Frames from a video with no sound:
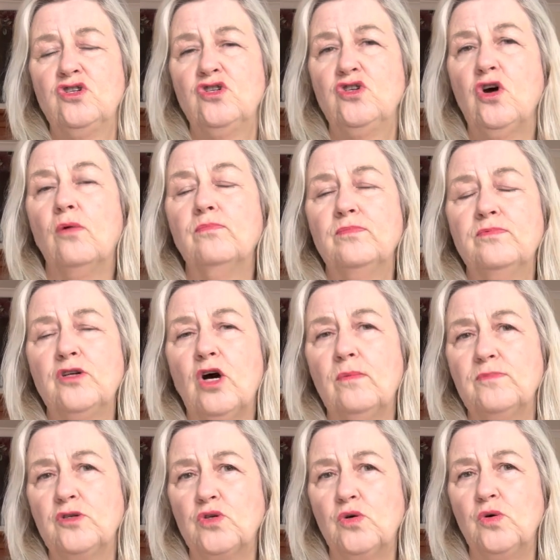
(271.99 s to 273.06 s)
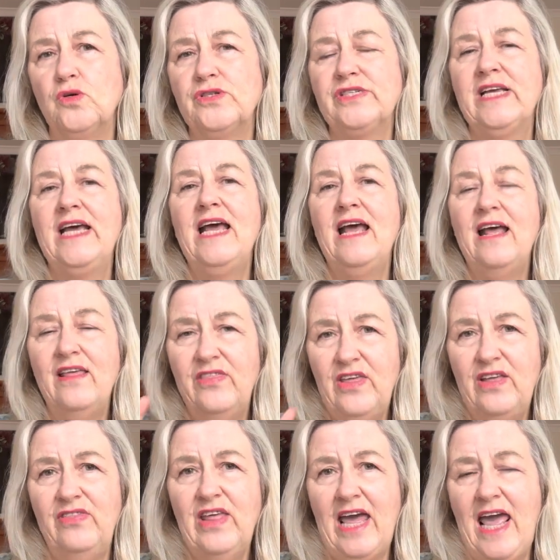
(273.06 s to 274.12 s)
top, top drawers.
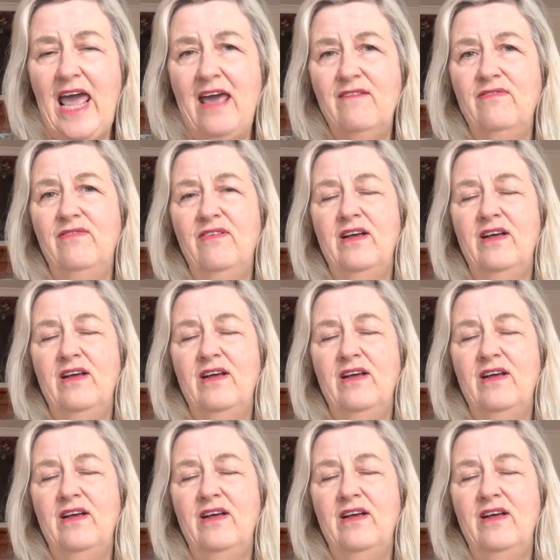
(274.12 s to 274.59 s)
Then they have